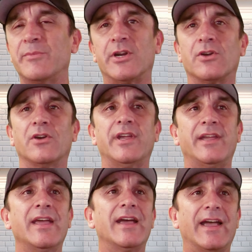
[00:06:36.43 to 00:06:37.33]
I'm in a
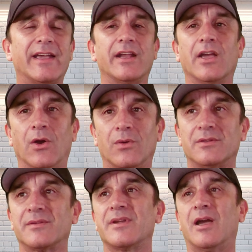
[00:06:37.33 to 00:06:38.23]
hurry. I got to go.
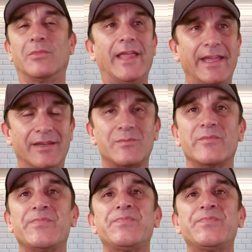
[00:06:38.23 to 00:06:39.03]
I'm late.